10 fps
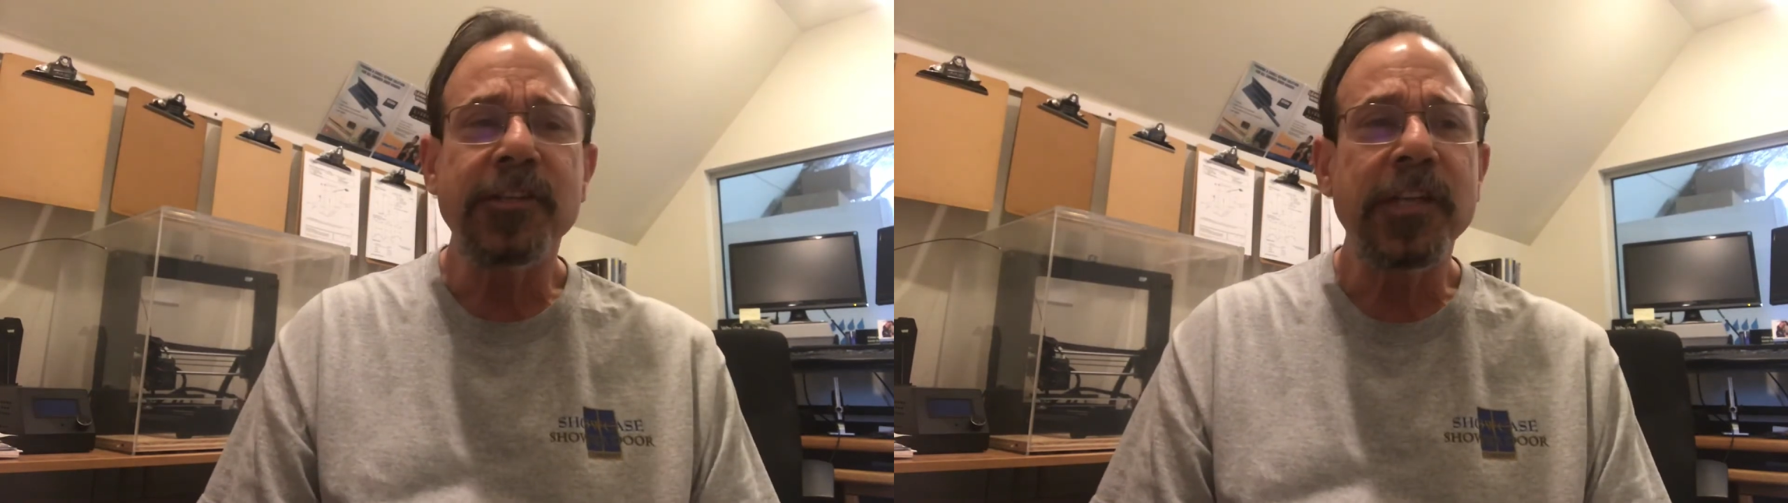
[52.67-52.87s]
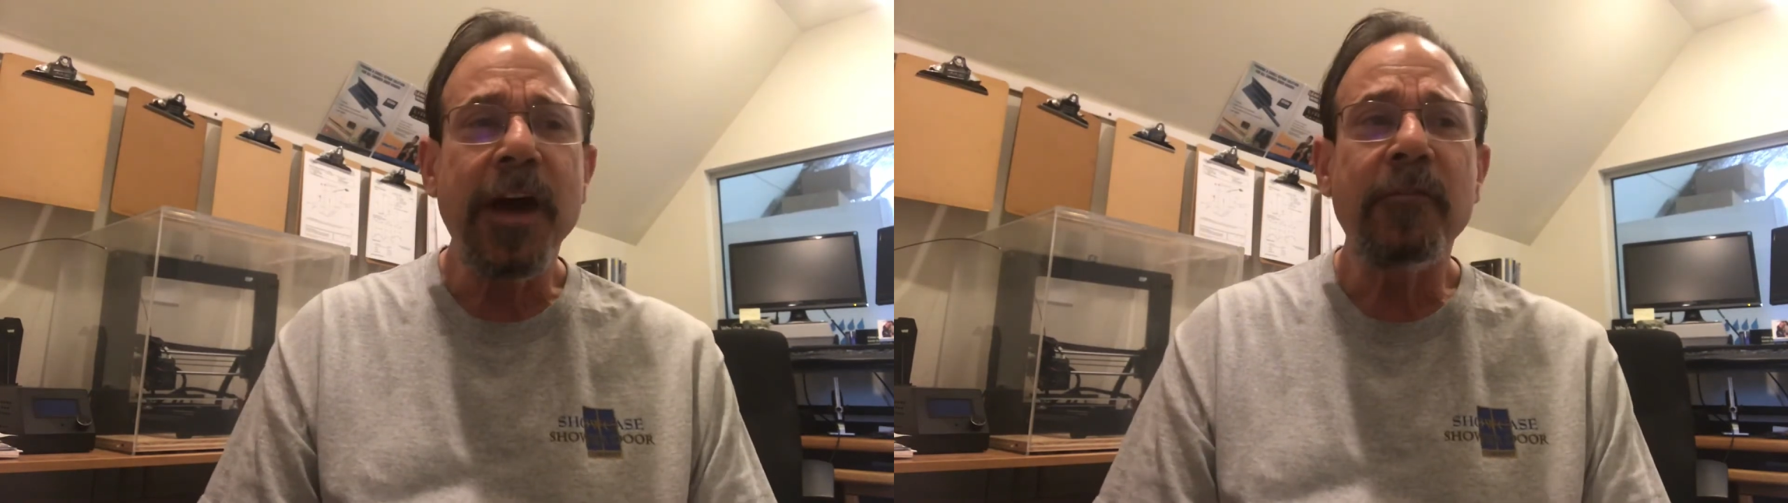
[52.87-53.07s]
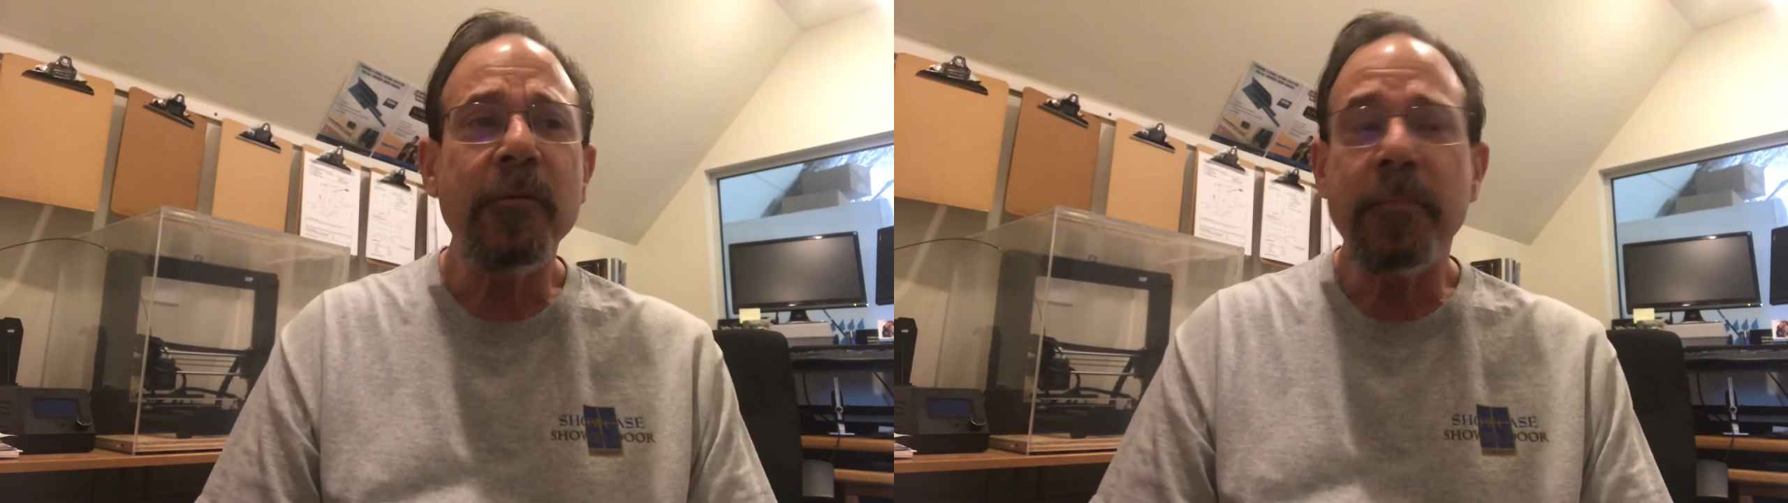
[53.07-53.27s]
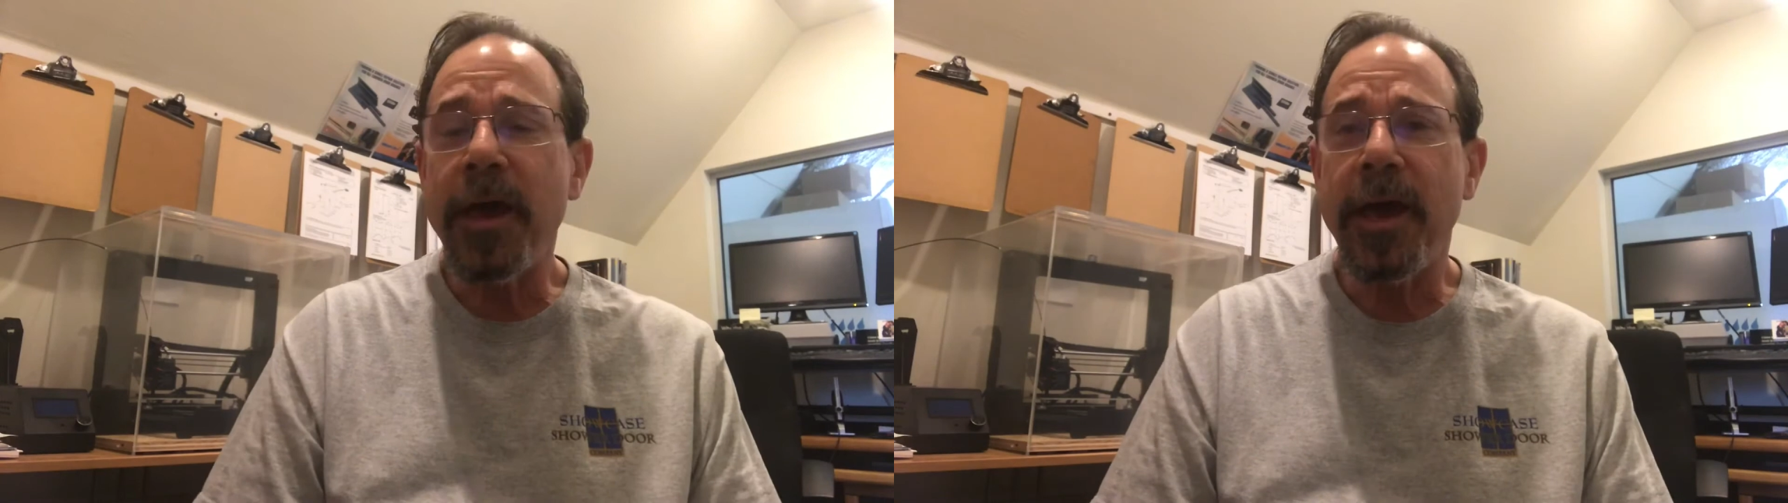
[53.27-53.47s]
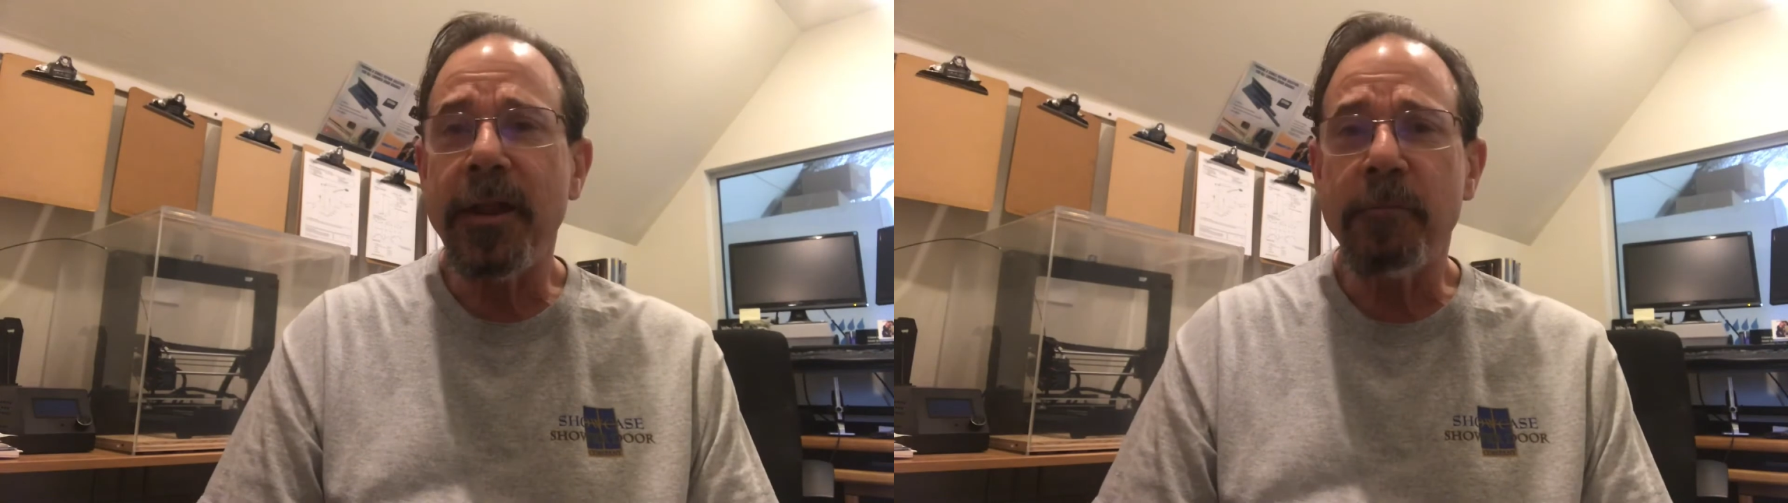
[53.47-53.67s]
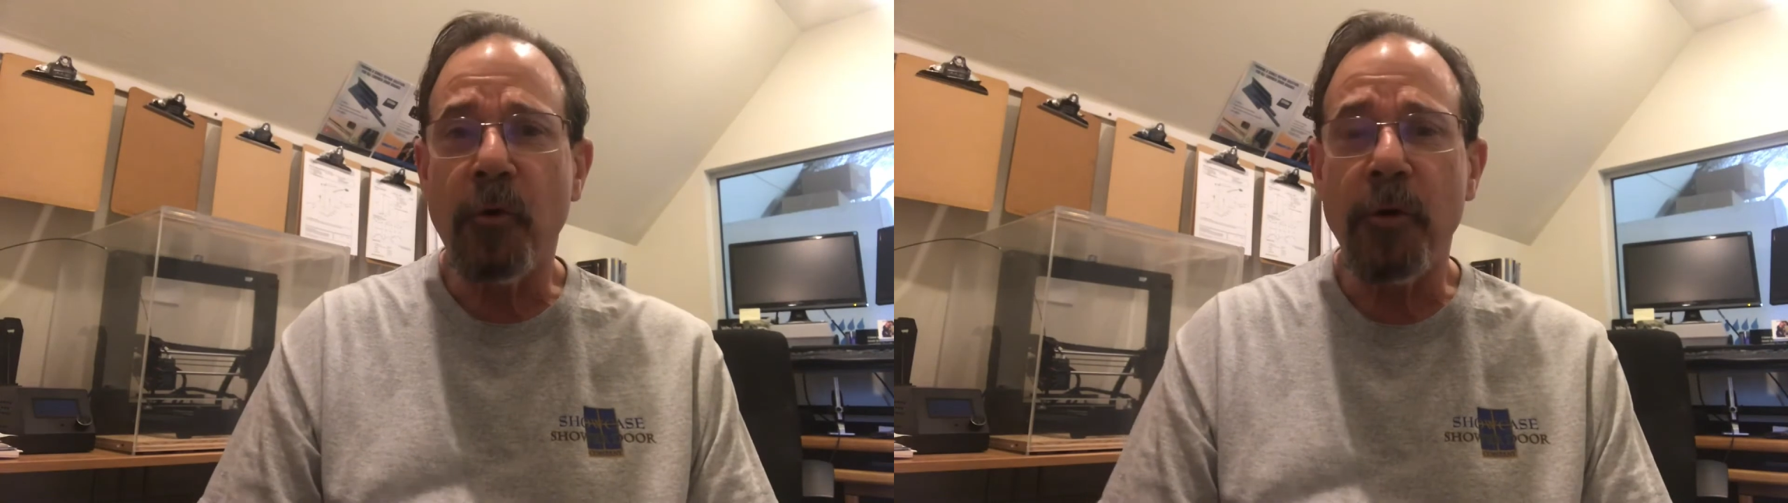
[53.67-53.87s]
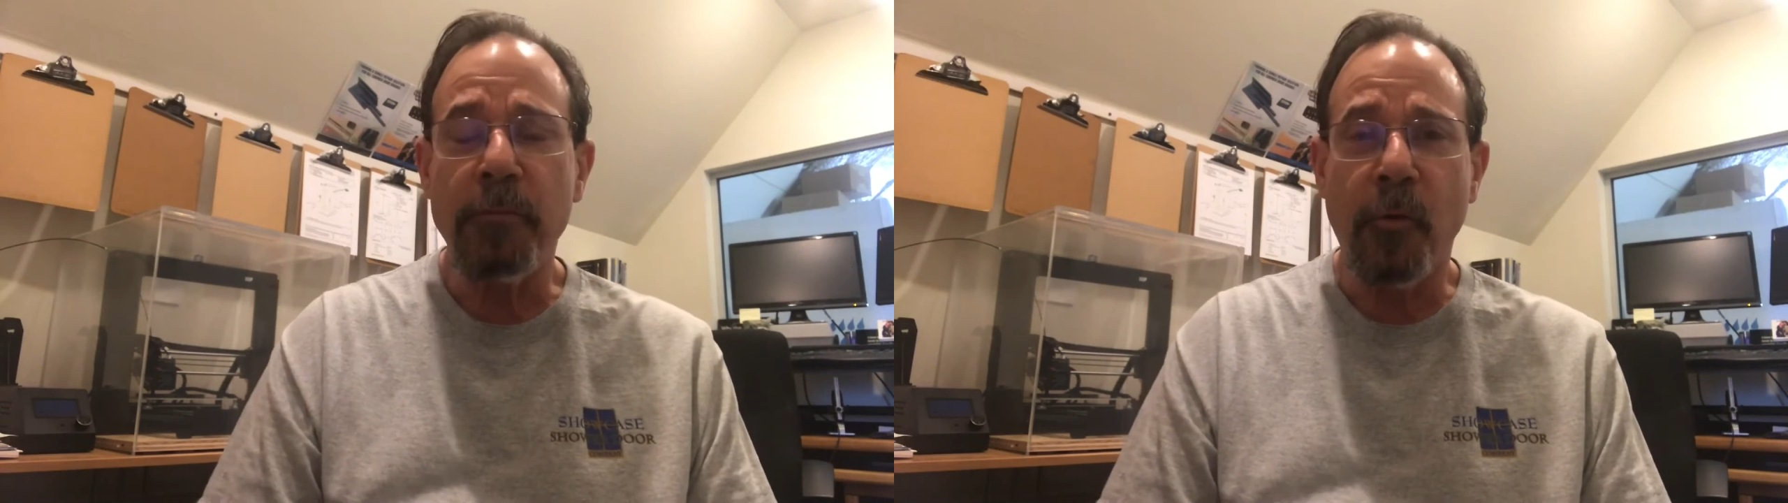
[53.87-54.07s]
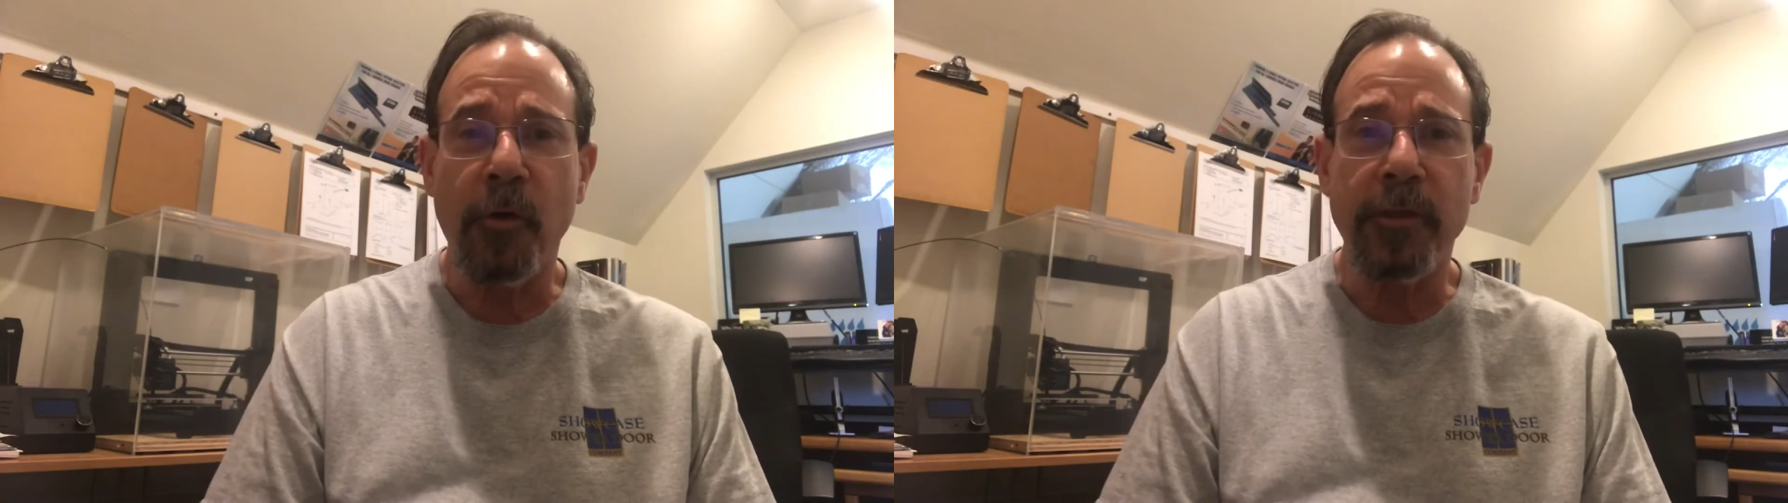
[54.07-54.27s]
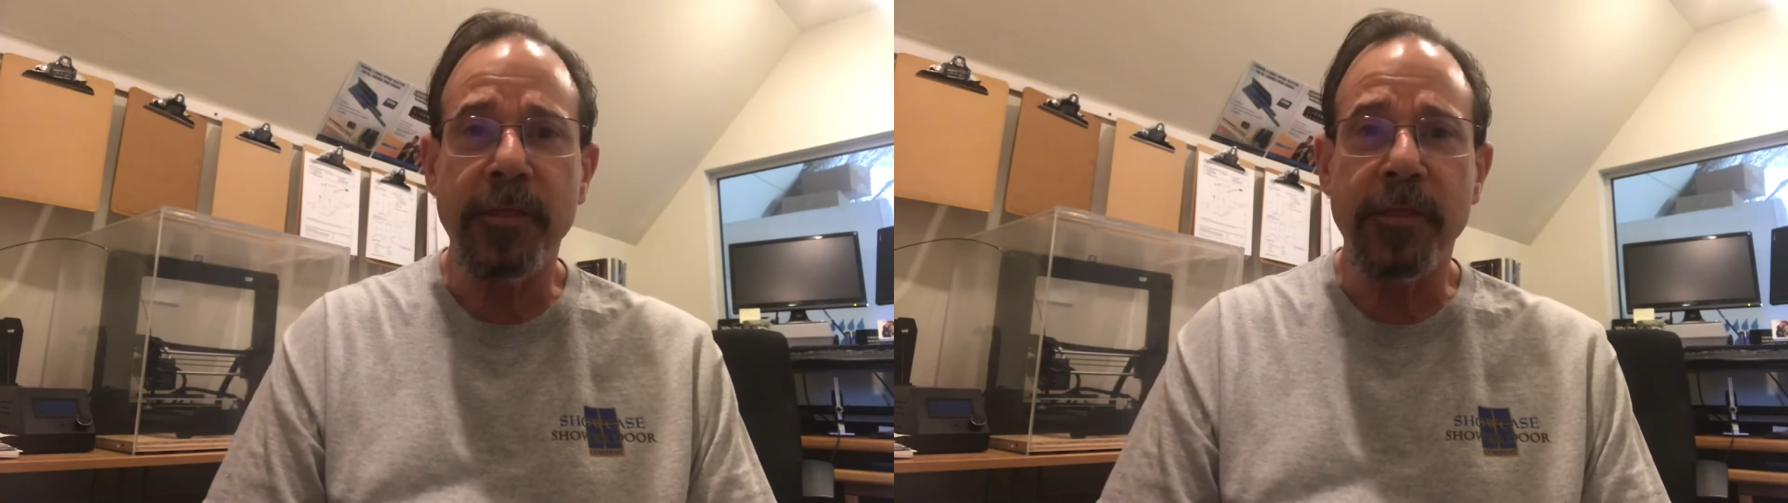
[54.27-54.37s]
never been more important